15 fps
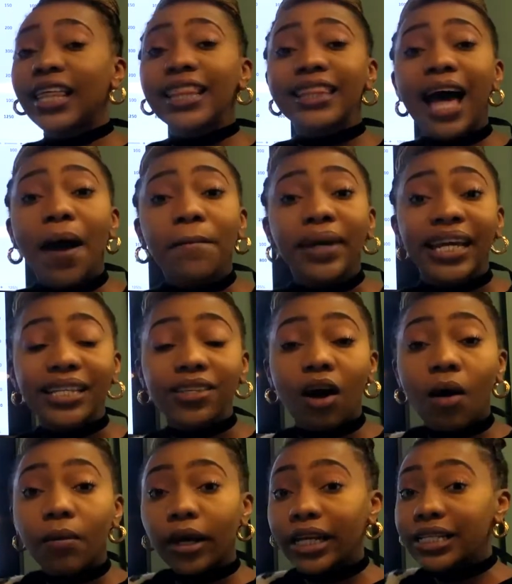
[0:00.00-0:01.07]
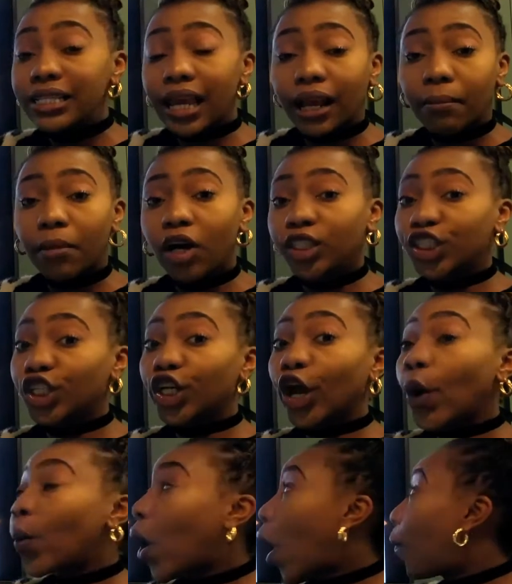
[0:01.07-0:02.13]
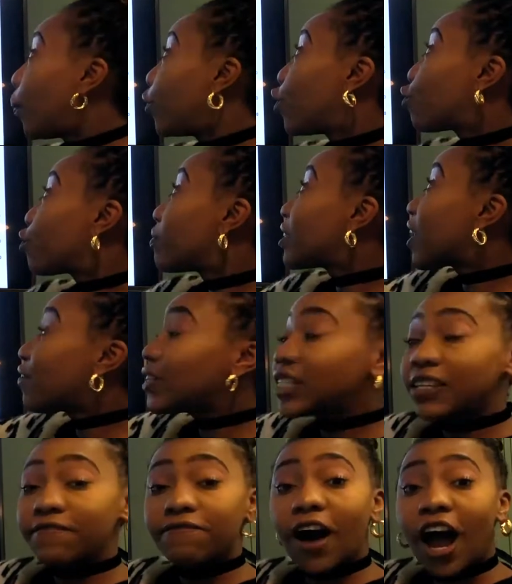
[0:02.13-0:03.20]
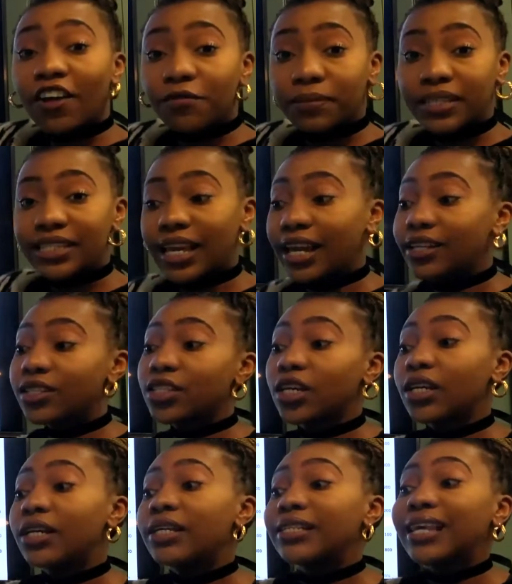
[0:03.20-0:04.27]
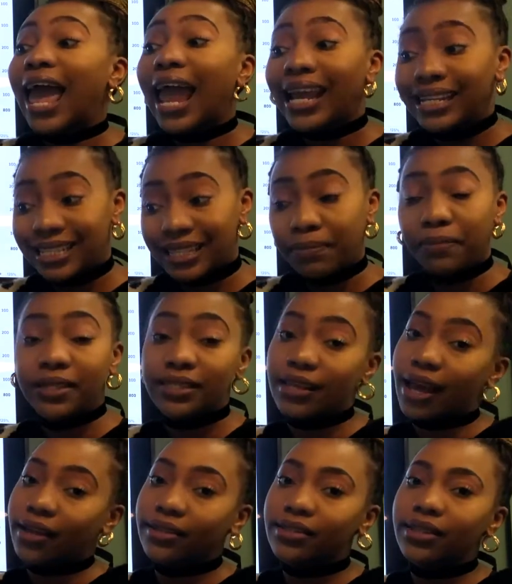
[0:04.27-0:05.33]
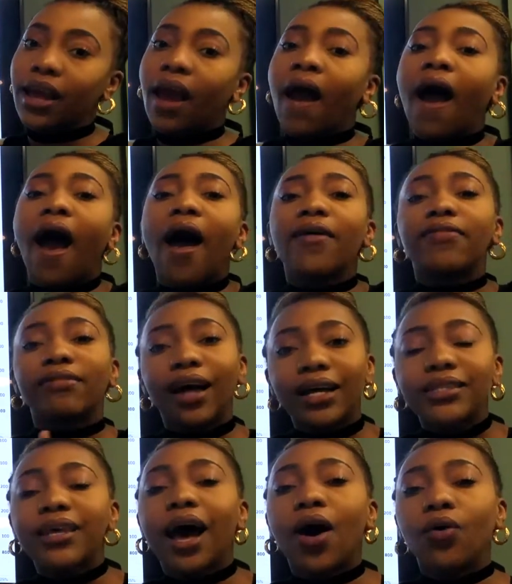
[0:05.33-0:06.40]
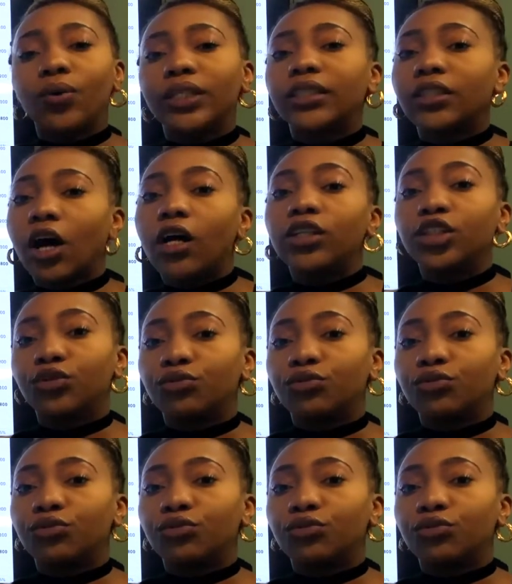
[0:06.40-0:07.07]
That makes our intake margin go up from 75% to 80%, and that's how we start to